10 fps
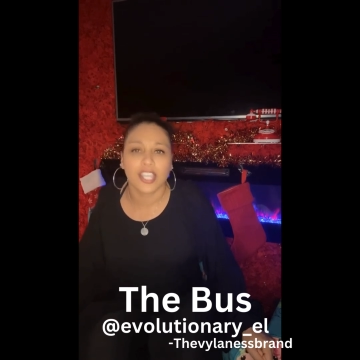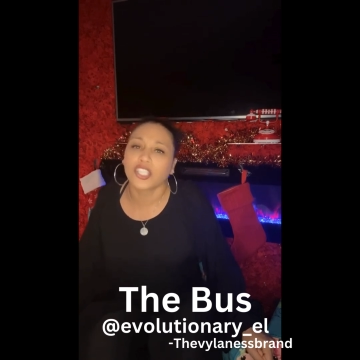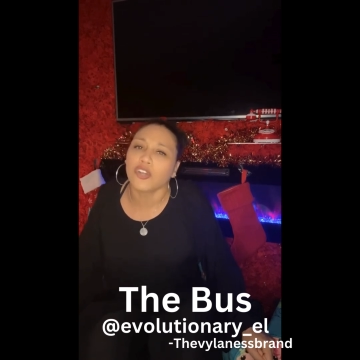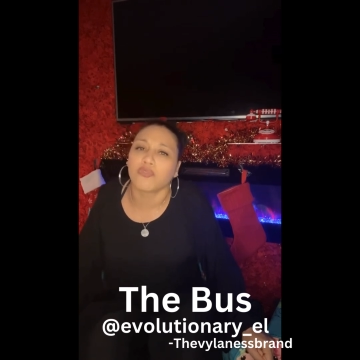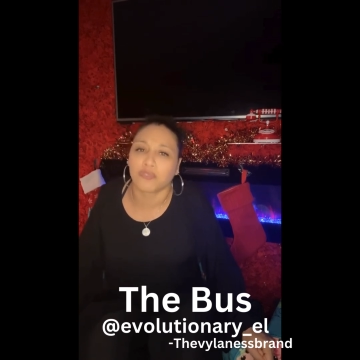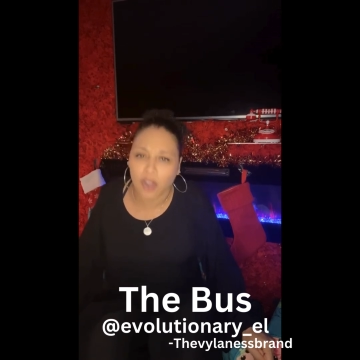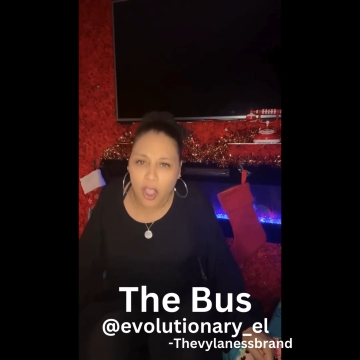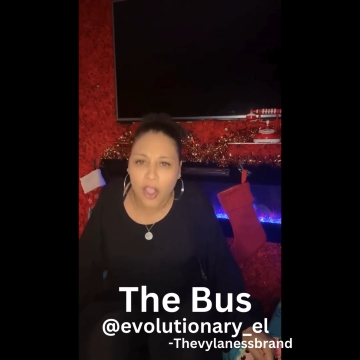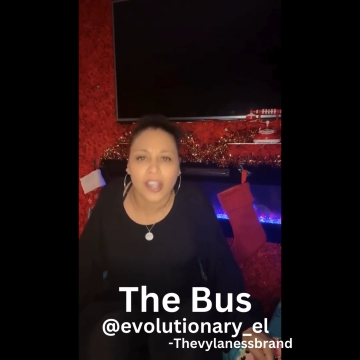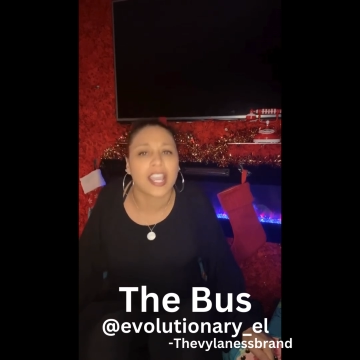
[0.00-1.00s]
You
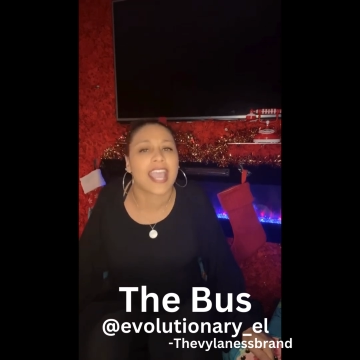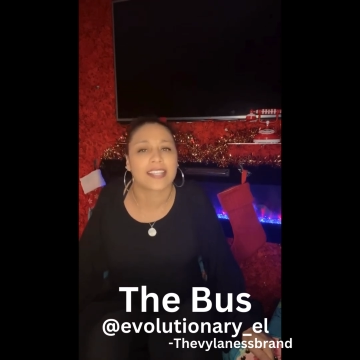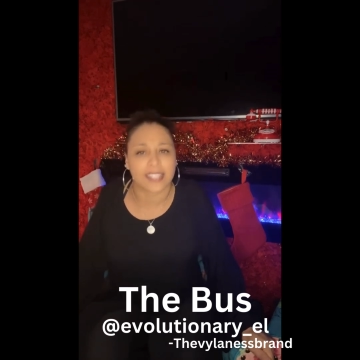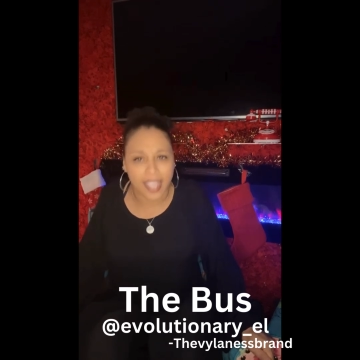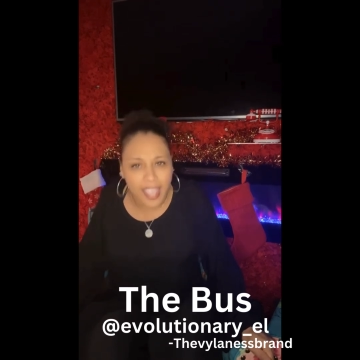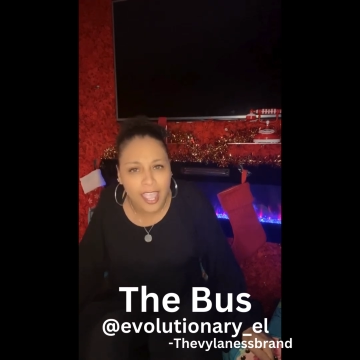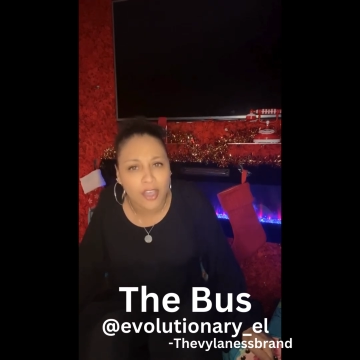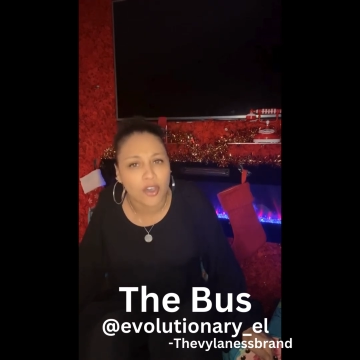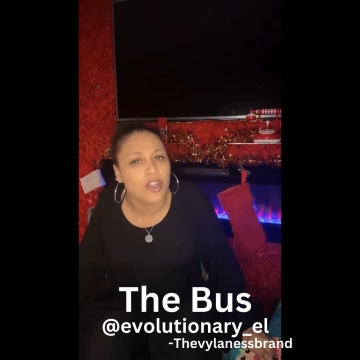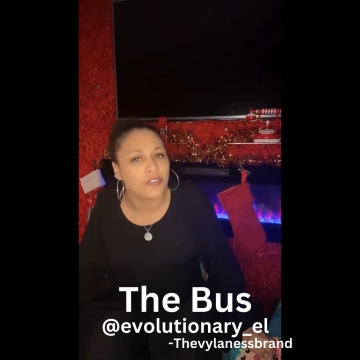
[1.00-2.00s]
wrong as hell